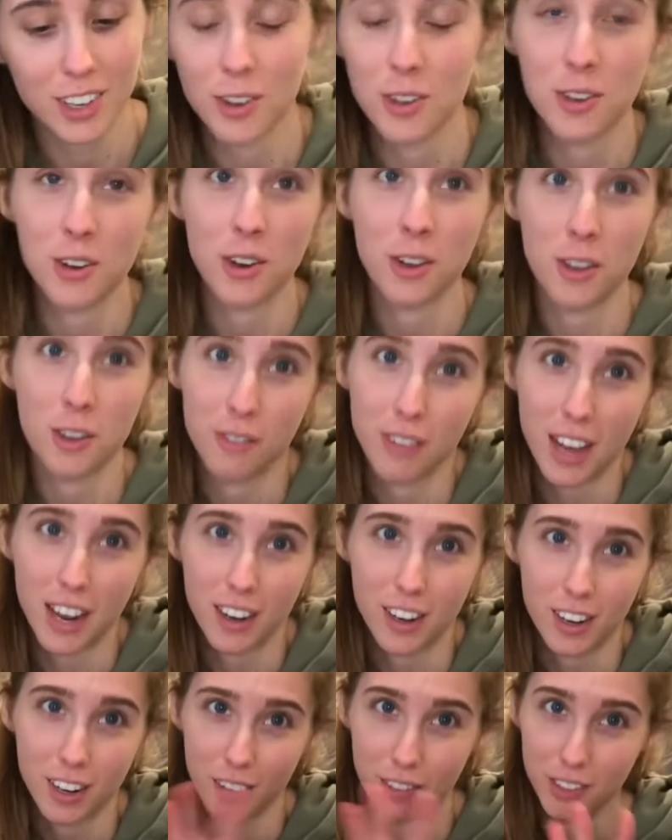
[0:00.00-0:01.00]
you know you've
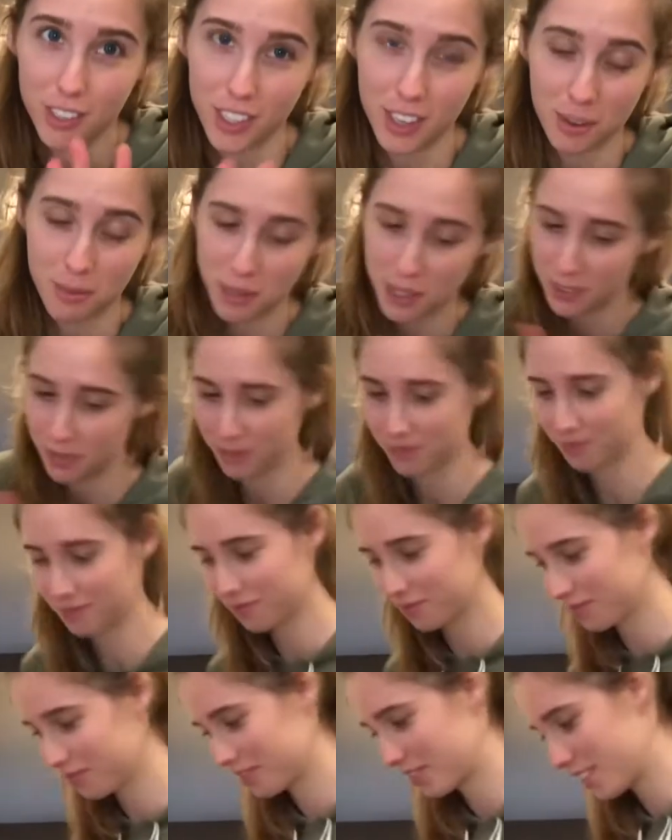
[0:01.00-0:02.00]
added enough cinnamon.
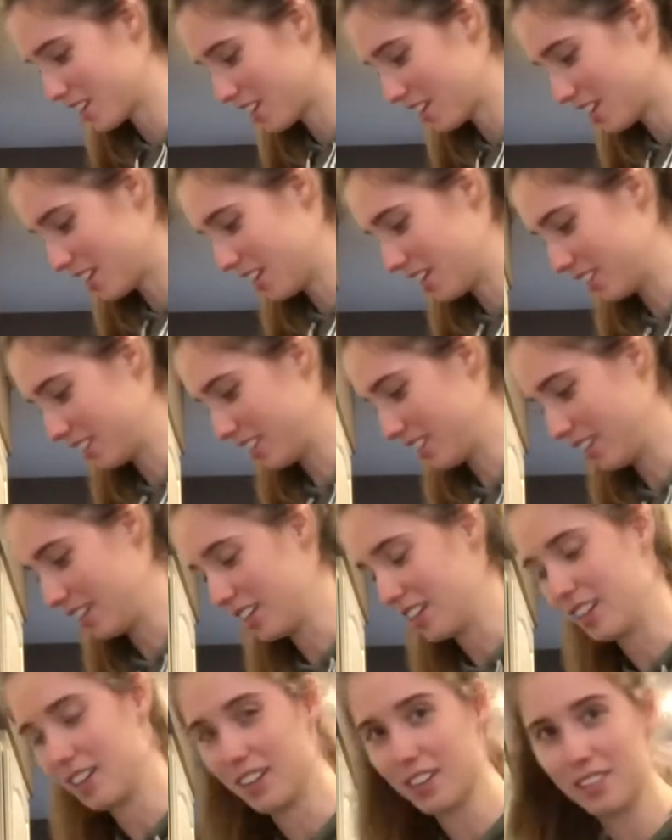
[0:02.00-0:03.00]
It's like
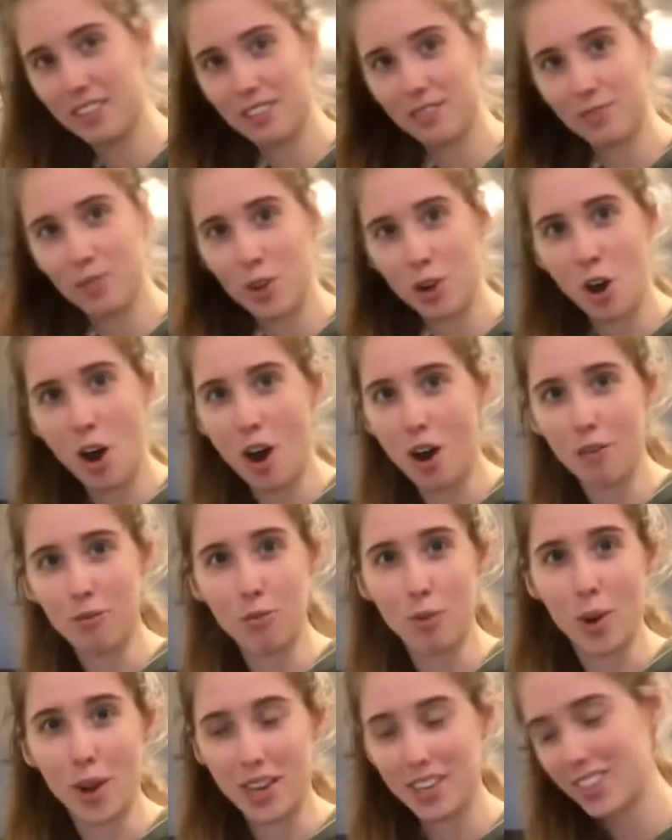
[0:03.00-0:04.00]
an
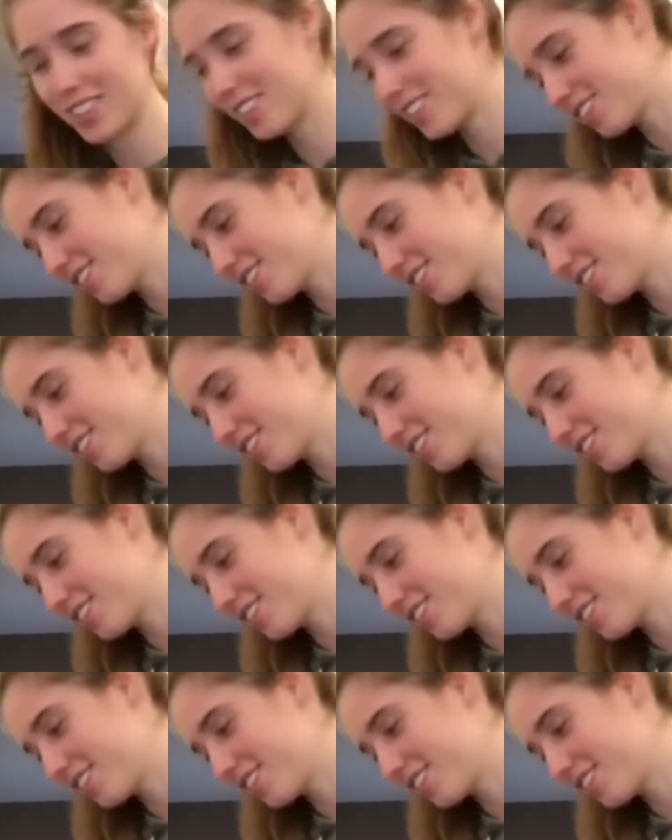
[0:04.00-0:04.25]
off-white.